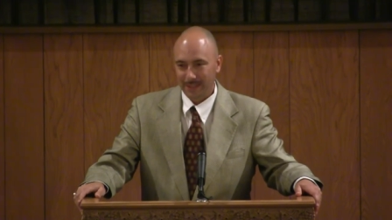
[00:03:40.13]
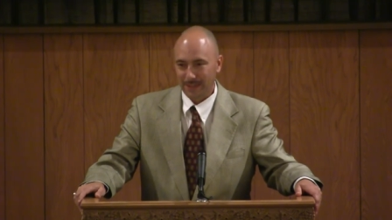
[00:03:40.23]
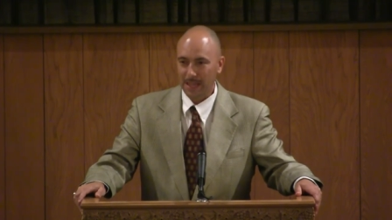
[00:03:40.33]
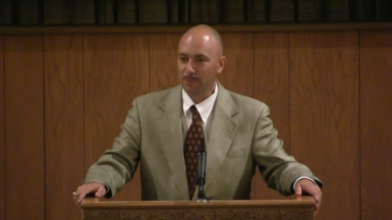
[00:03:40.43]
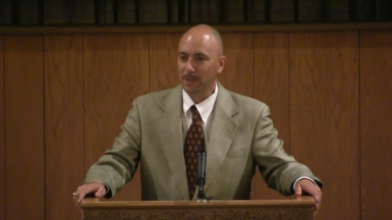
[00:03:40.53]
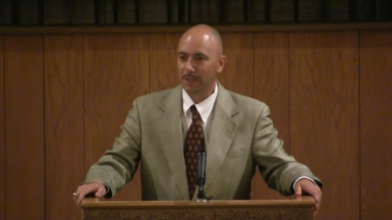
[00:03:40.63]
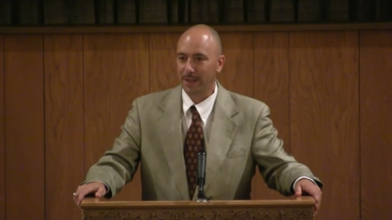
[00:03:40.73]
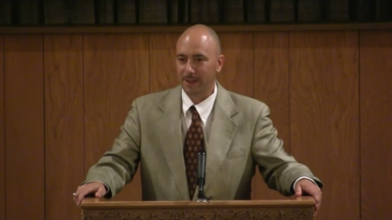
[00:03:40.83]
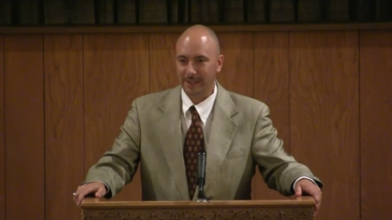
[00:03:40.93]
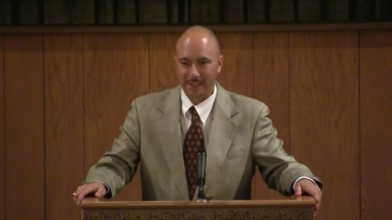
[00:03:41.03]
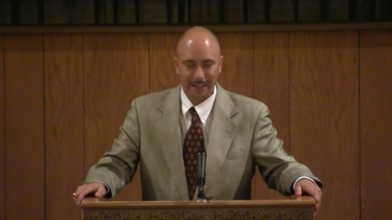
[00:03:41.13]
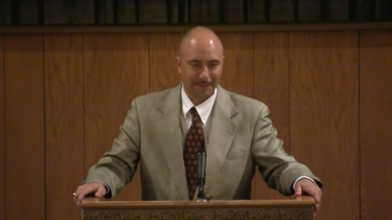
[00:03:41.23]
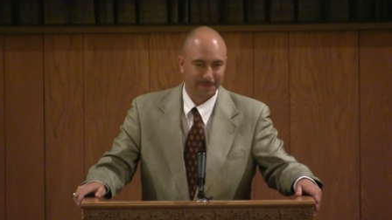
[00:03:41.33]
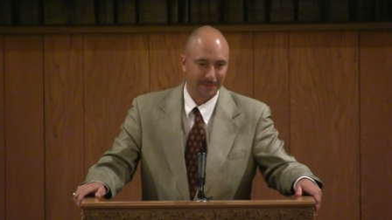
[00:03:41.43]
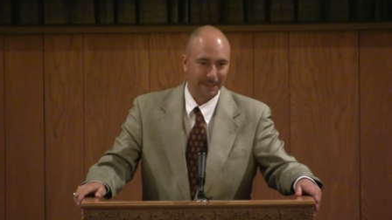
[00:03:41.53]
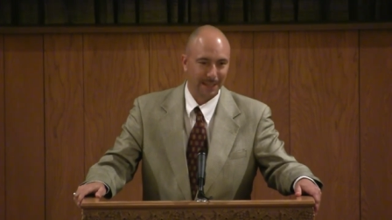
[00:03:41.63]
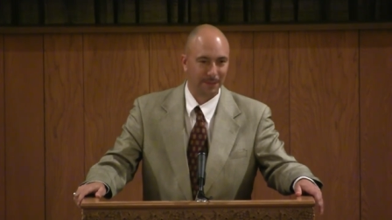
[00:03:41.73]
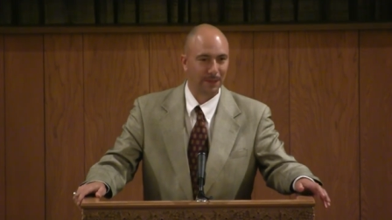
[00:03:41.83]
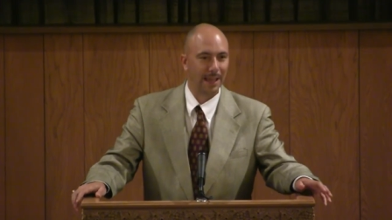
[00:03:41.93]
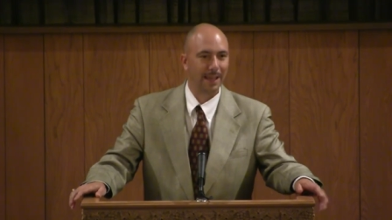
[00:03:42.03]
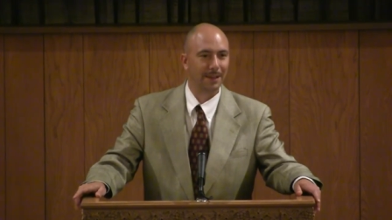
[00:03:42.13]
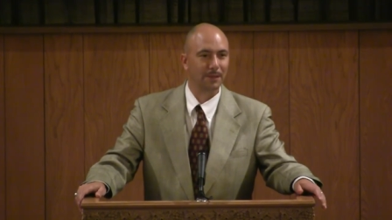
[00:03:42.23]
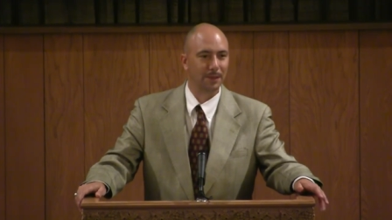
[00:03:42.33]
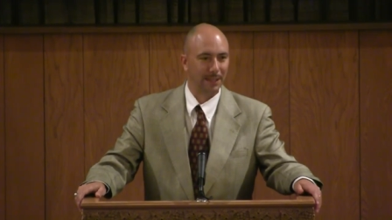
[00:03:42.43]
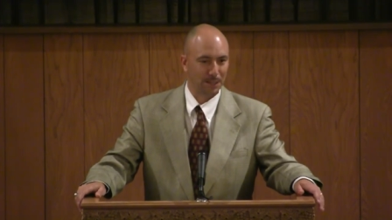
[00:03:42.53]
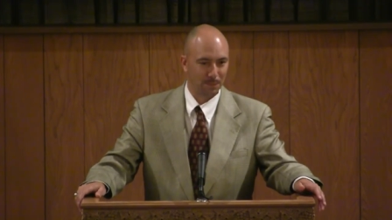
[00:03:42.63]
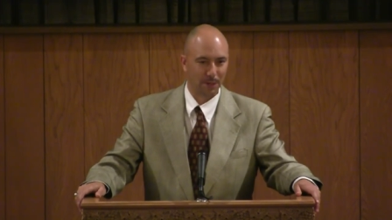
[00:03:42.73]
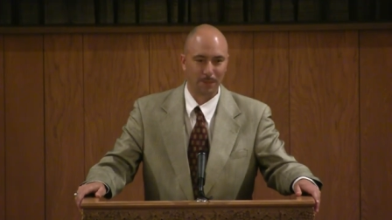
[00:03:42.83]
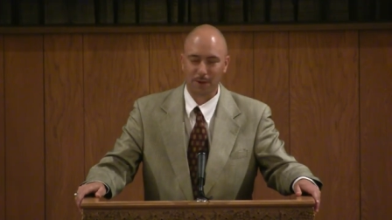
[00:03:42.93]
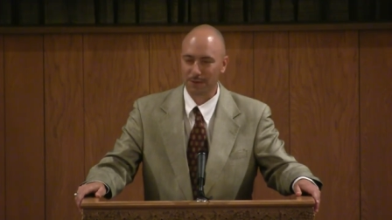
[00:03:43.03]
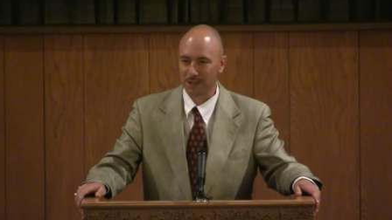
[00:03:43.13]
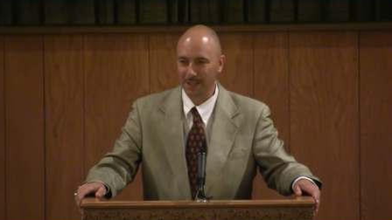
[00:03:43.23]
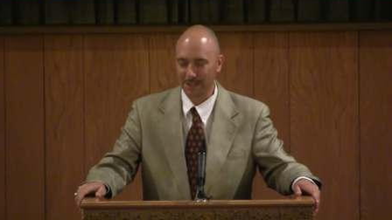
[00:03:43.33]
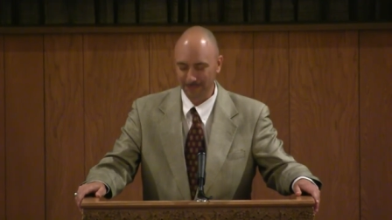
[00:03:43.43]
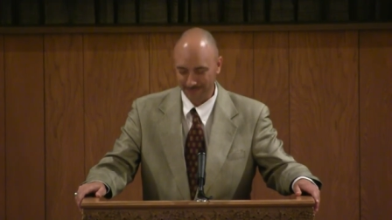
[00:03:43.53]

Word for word: They haven't met Terry yet, and if they have, then he's put them all to shame.